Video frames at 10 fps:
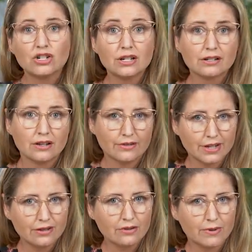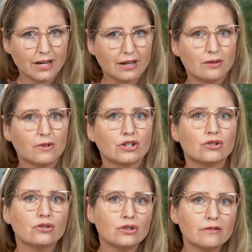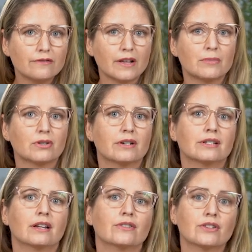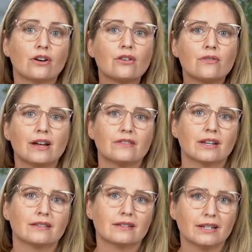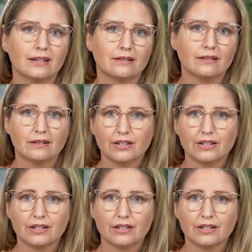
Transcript: She slows down the rate at which new inflammatory cells are arriving at the scene.